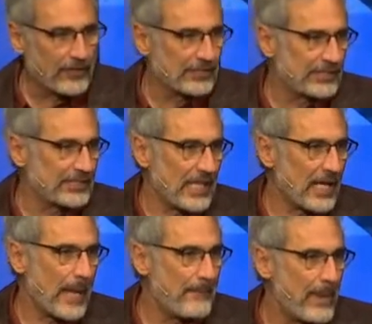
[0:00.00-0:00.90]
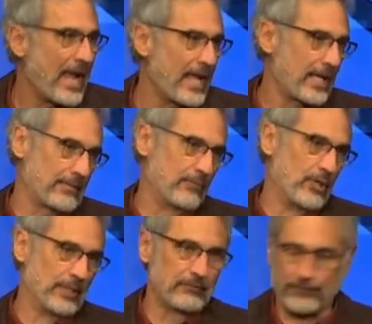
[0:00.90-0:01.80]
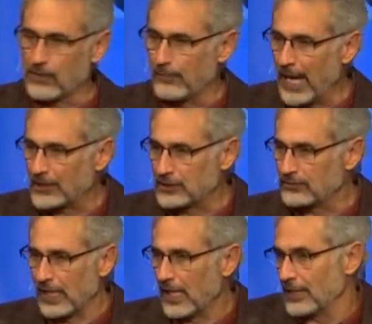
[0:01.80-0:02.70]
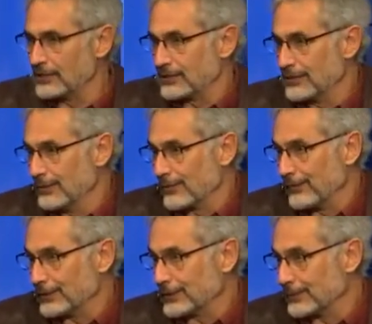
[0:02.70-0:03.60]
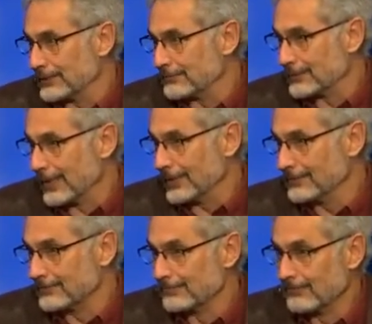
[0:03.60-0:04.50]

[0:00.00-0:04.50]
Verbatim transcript: this is not a panic moment for a batch of guys who are fishermen, right?